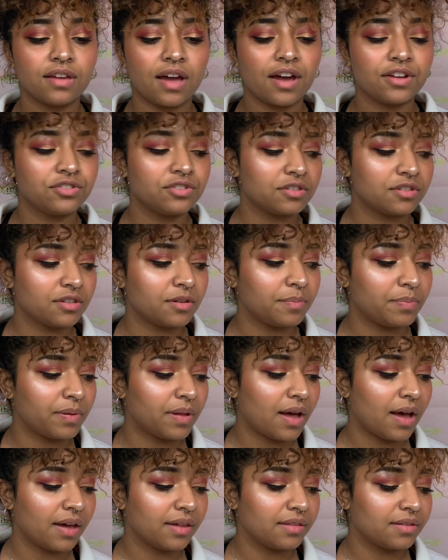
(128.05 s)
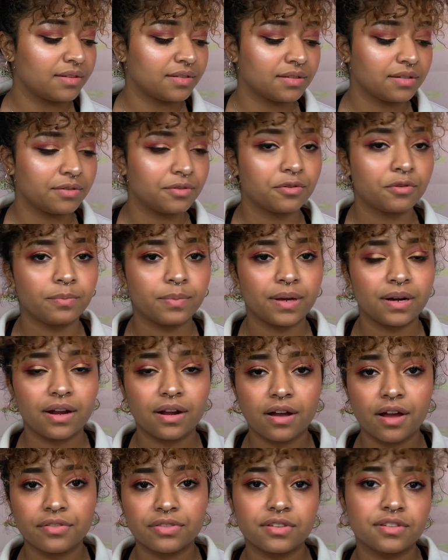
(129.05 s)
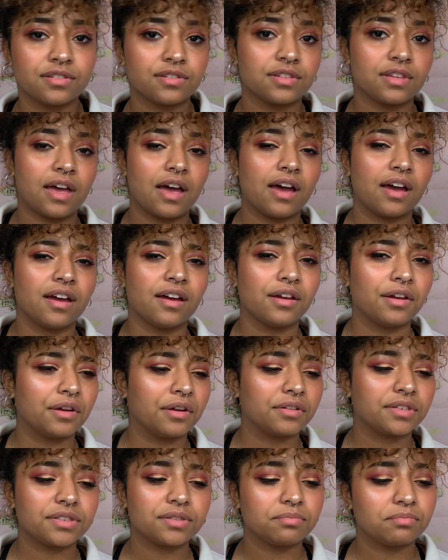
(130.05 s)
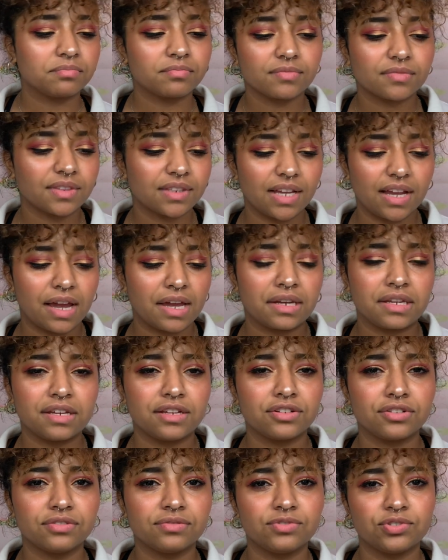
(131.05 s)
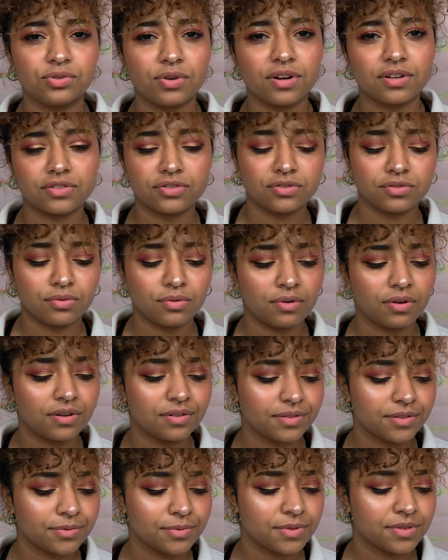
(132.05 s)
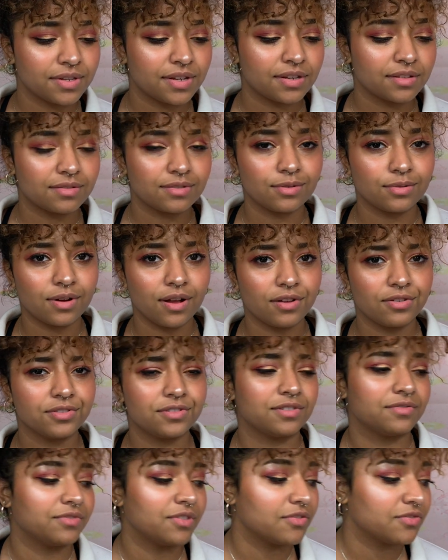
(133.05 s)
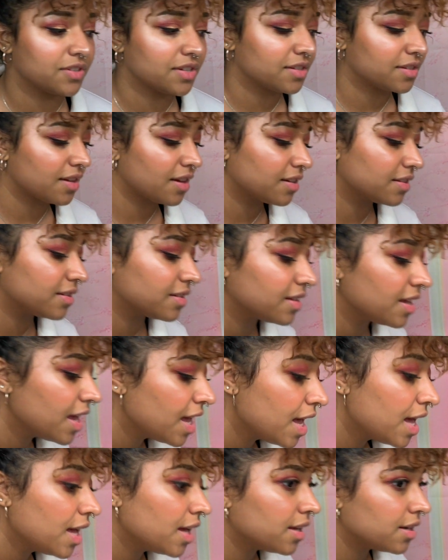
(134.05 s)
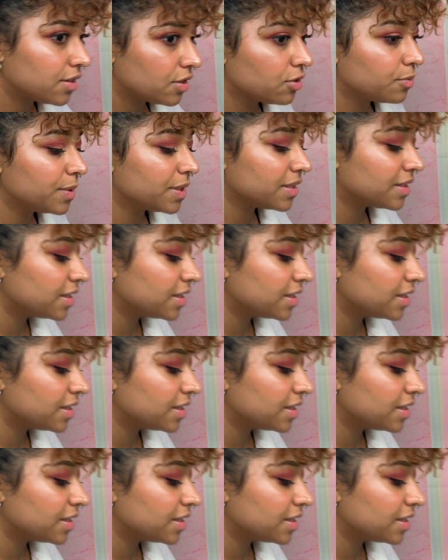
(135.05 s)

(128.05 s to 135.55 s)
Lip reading: I just apply this a little bit. I got this at any drugstore. This was like $2.50. No big